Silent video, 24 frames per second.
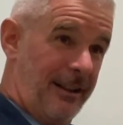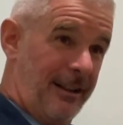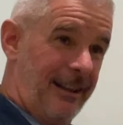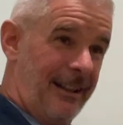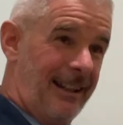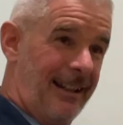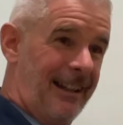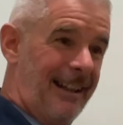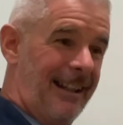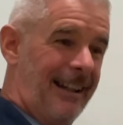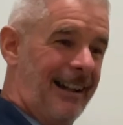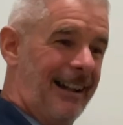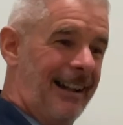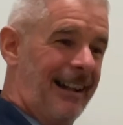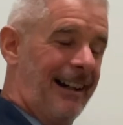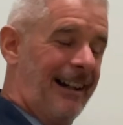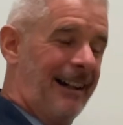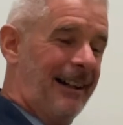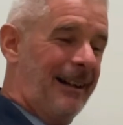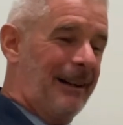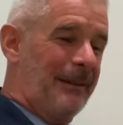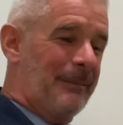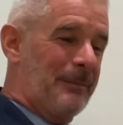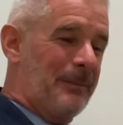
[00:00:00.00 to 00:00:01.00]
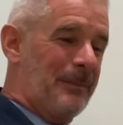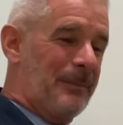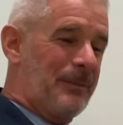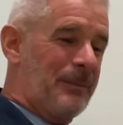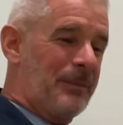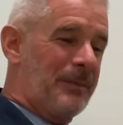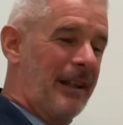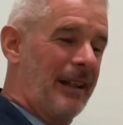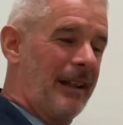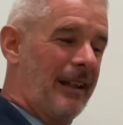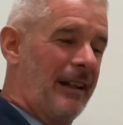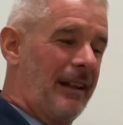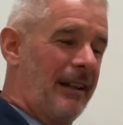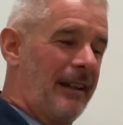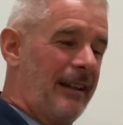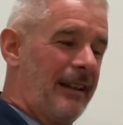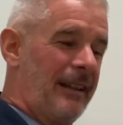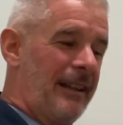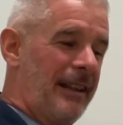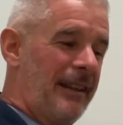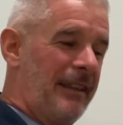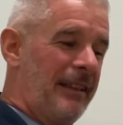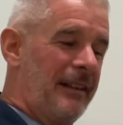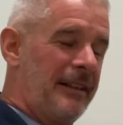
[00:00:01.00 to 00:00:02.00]

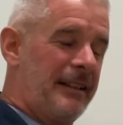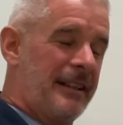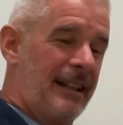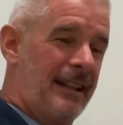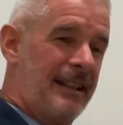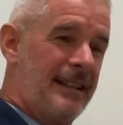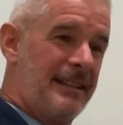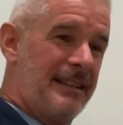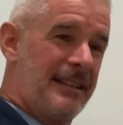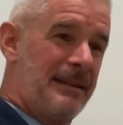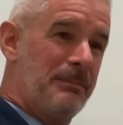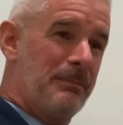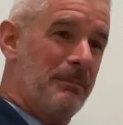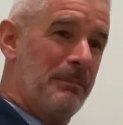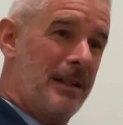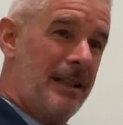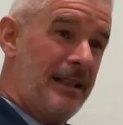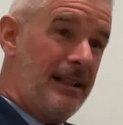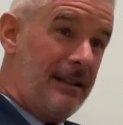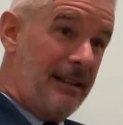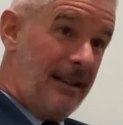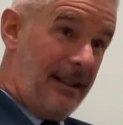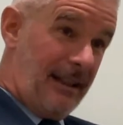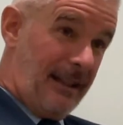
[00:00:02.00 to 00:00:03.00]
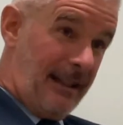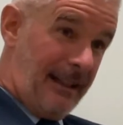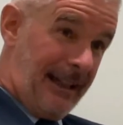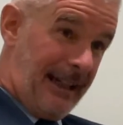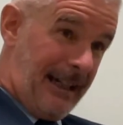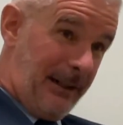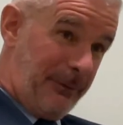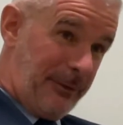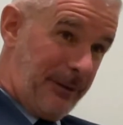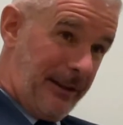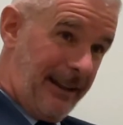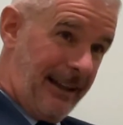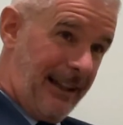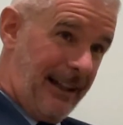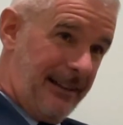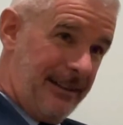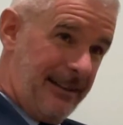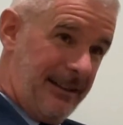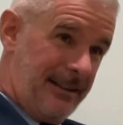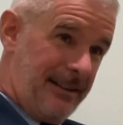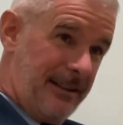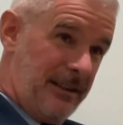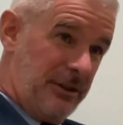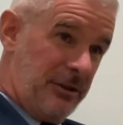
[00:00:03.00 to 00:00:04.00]
In the days immediately after that
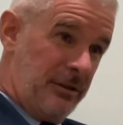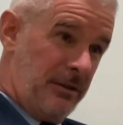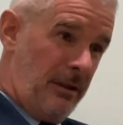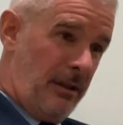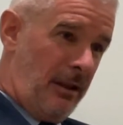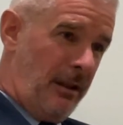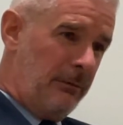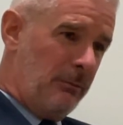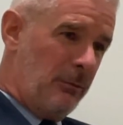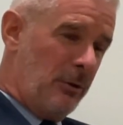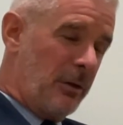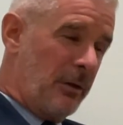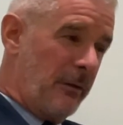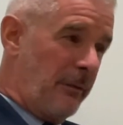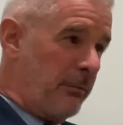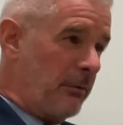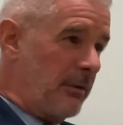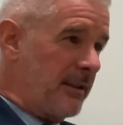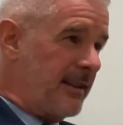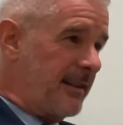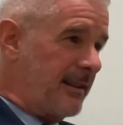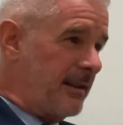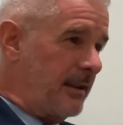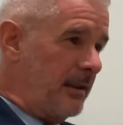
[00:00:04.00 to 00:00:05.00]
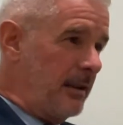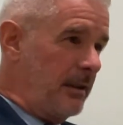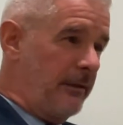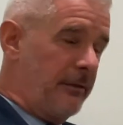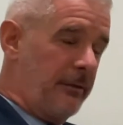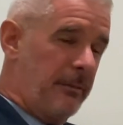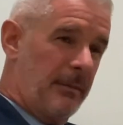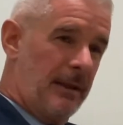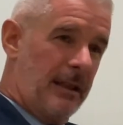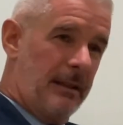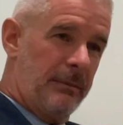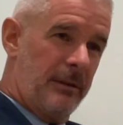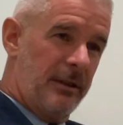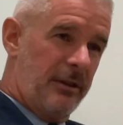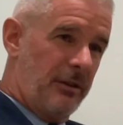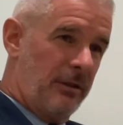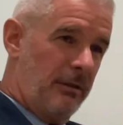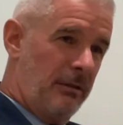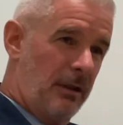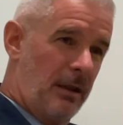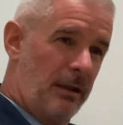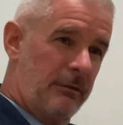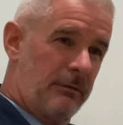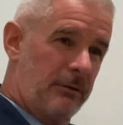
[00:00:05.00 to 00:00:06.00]
decision, I would have received maybe
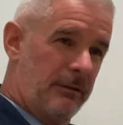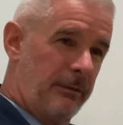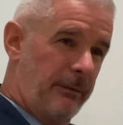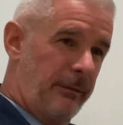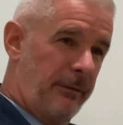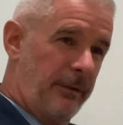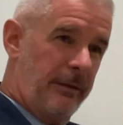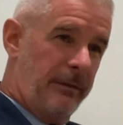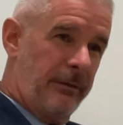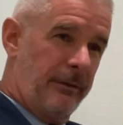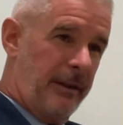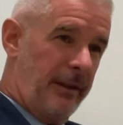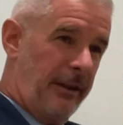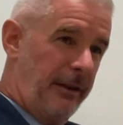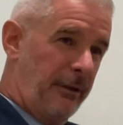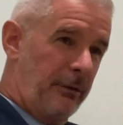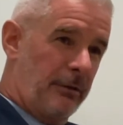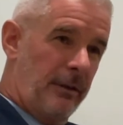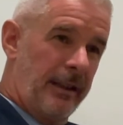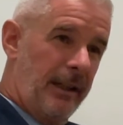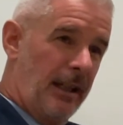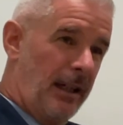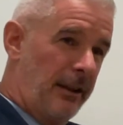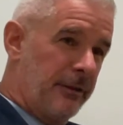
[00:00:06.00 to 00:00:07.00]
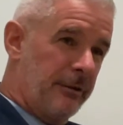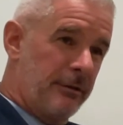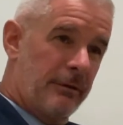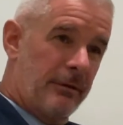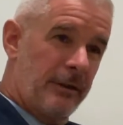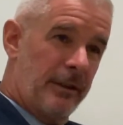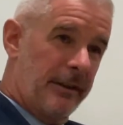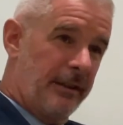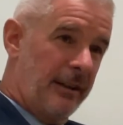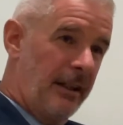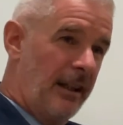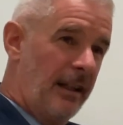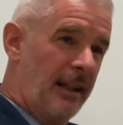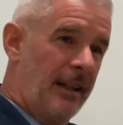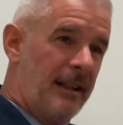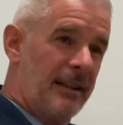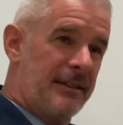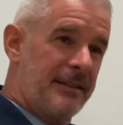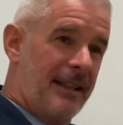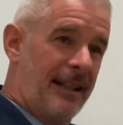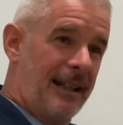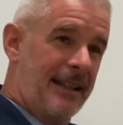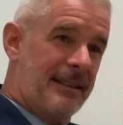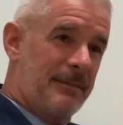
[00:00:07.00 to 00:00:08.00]
250, 300
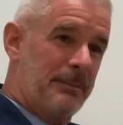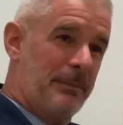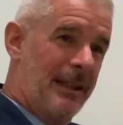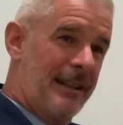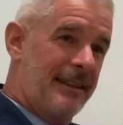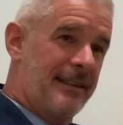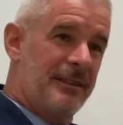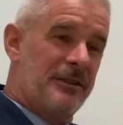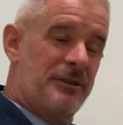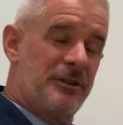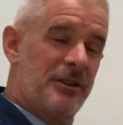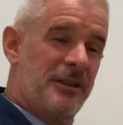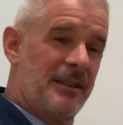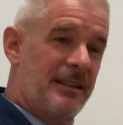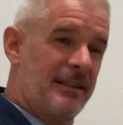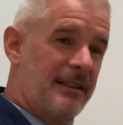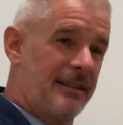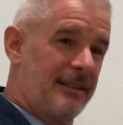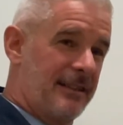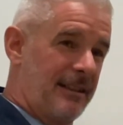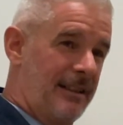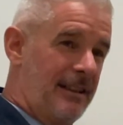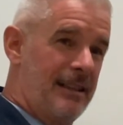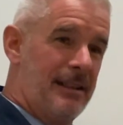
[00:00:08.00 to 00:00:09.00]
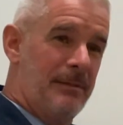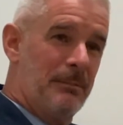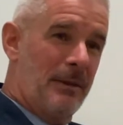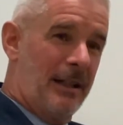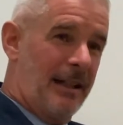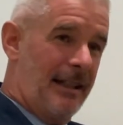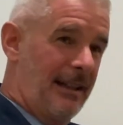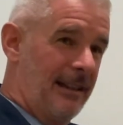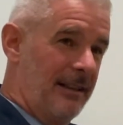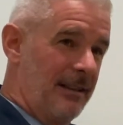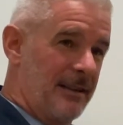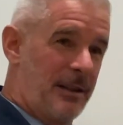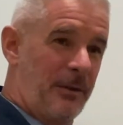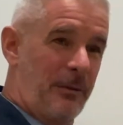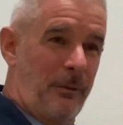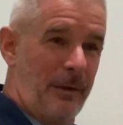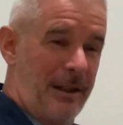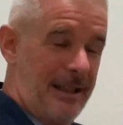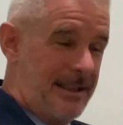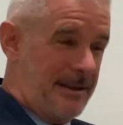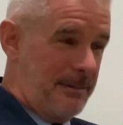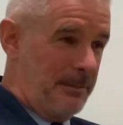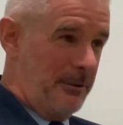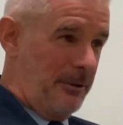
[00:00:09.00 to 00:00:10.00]
text messages, emails,
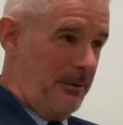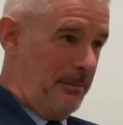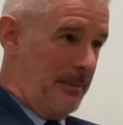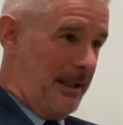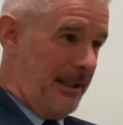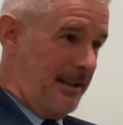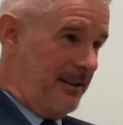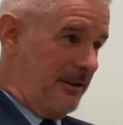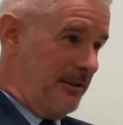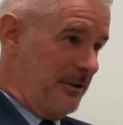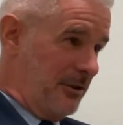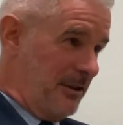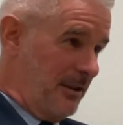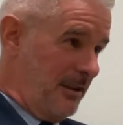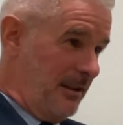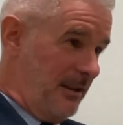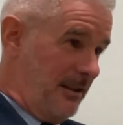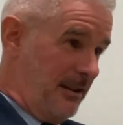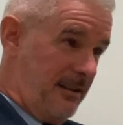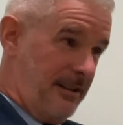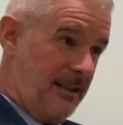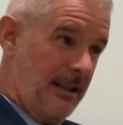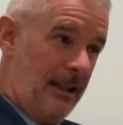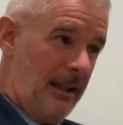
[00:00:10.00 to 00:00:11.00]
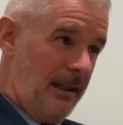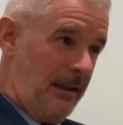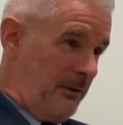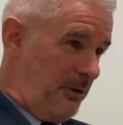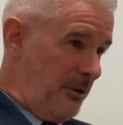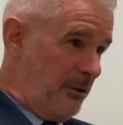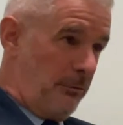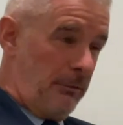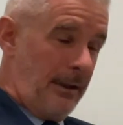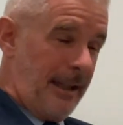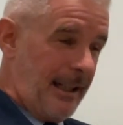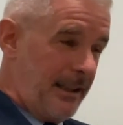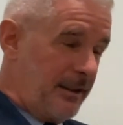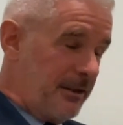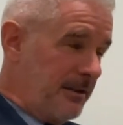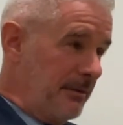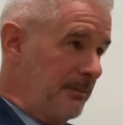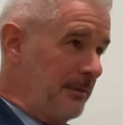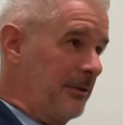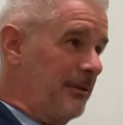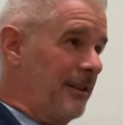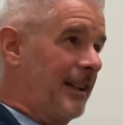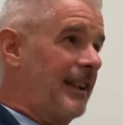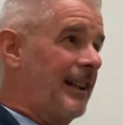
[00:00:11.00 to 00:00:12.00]
Facebook messages, direct
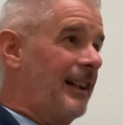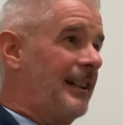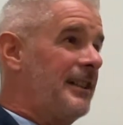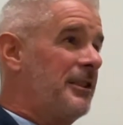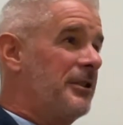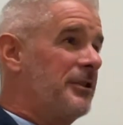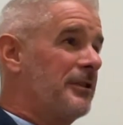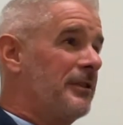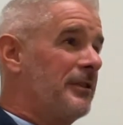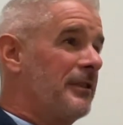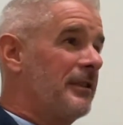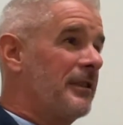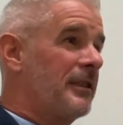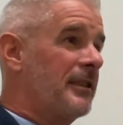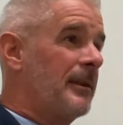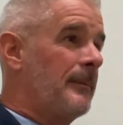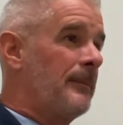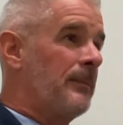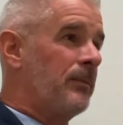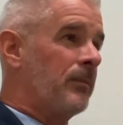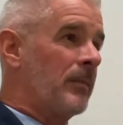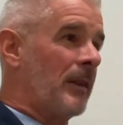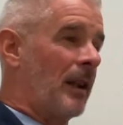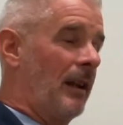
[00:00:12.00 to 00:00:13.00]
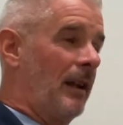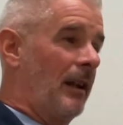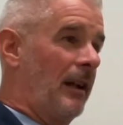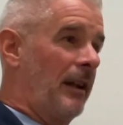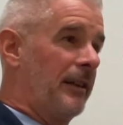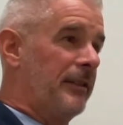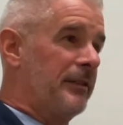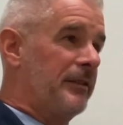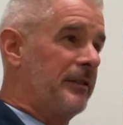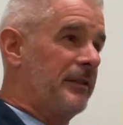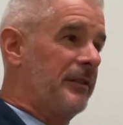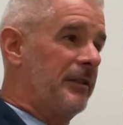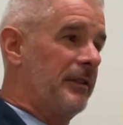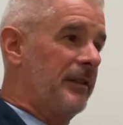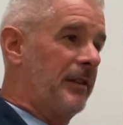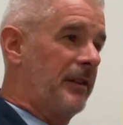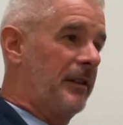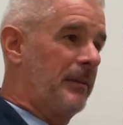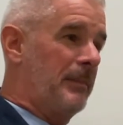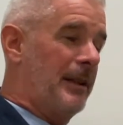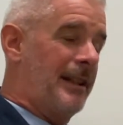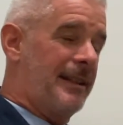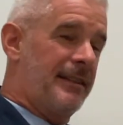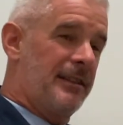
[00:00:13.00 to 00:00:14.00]
communications. And
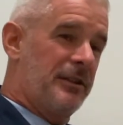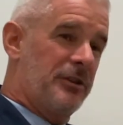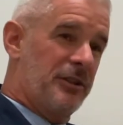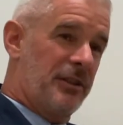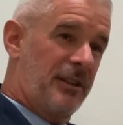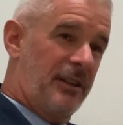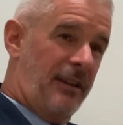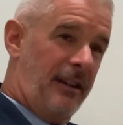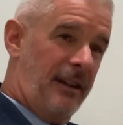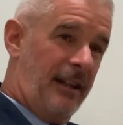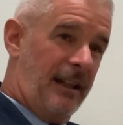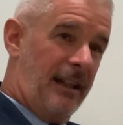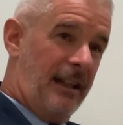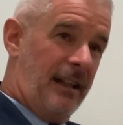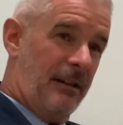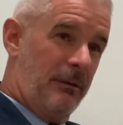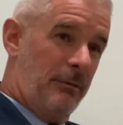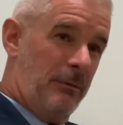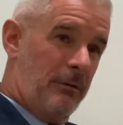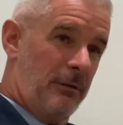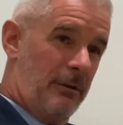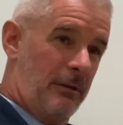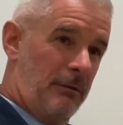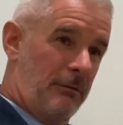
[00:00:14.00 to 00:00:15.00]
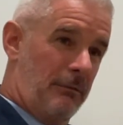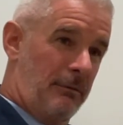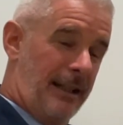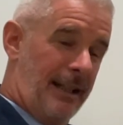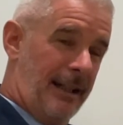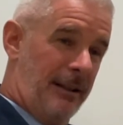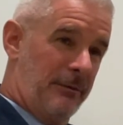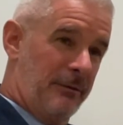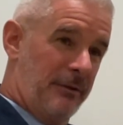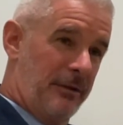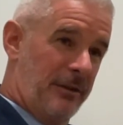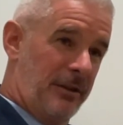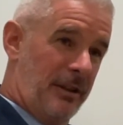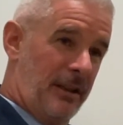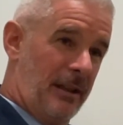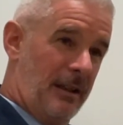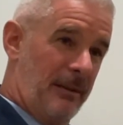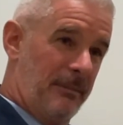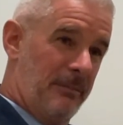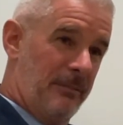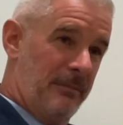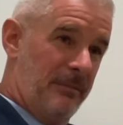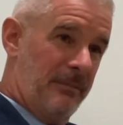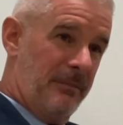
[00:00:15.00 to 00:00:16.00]
the messages there were around
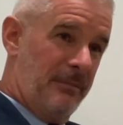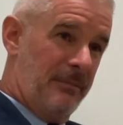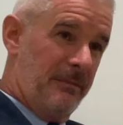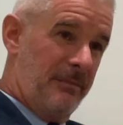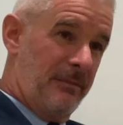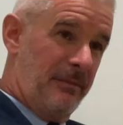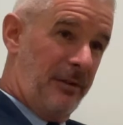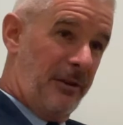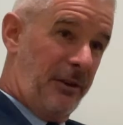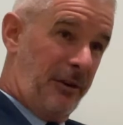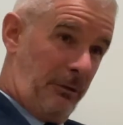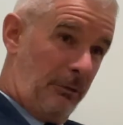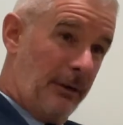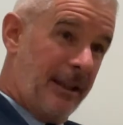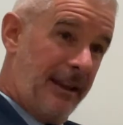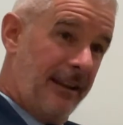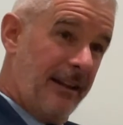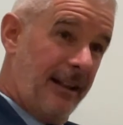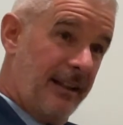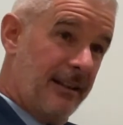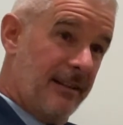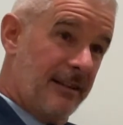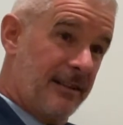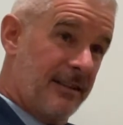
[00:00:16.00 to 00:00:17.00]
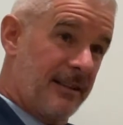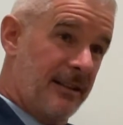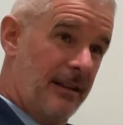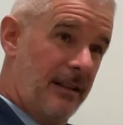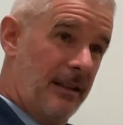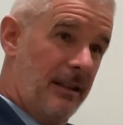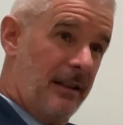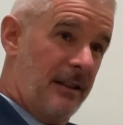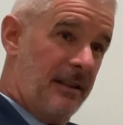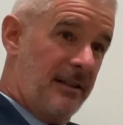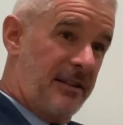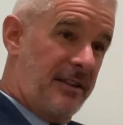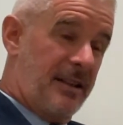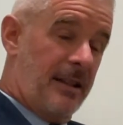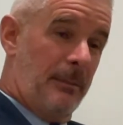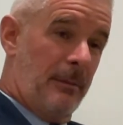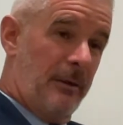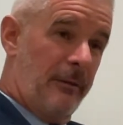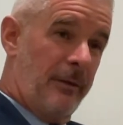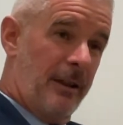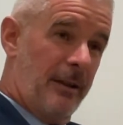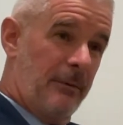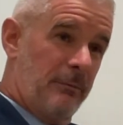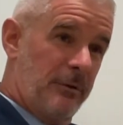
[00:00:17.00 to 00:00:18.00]
3 things. Some
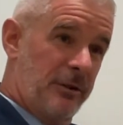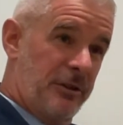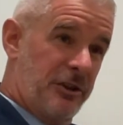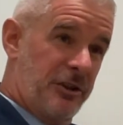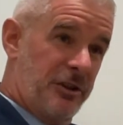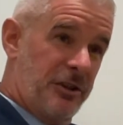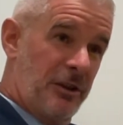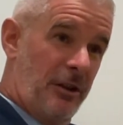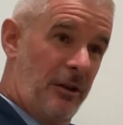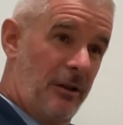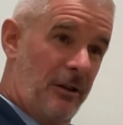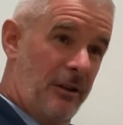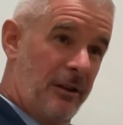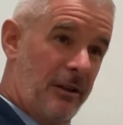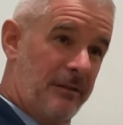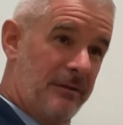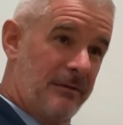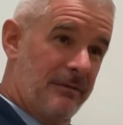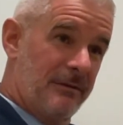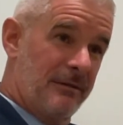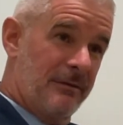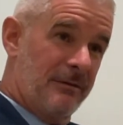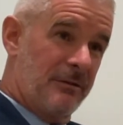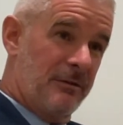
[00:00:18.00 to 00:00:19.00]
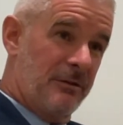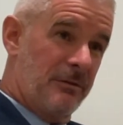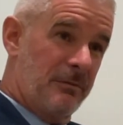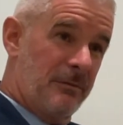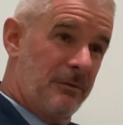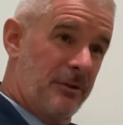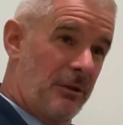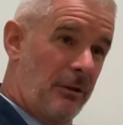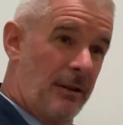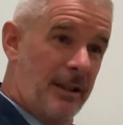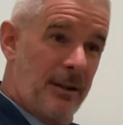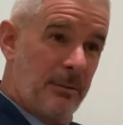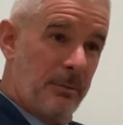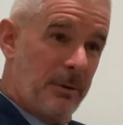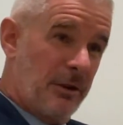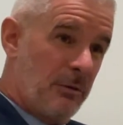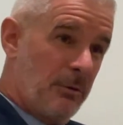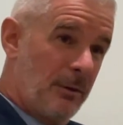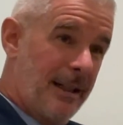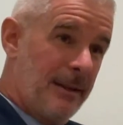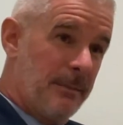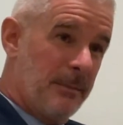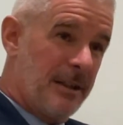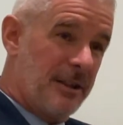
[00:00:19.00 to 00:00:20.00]
of it was shock and trying to
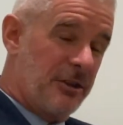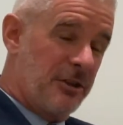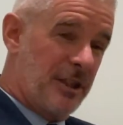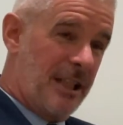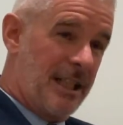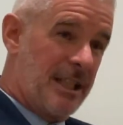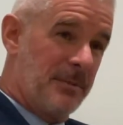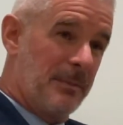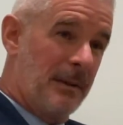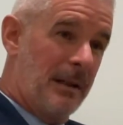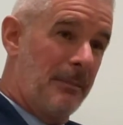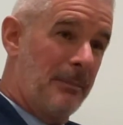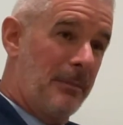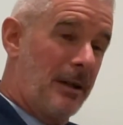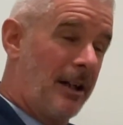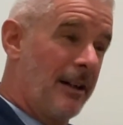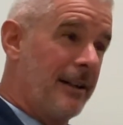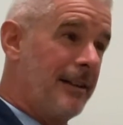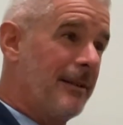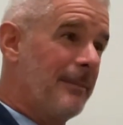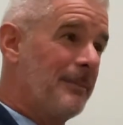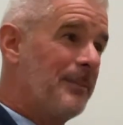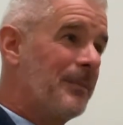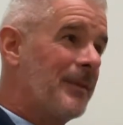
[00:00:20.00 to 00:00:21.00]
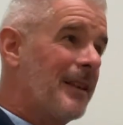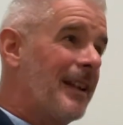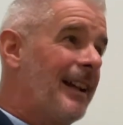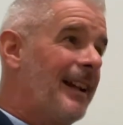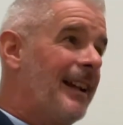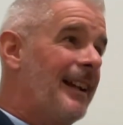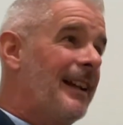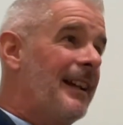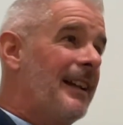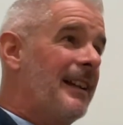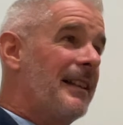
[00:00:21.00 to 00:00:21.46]
persuade me to change my mind.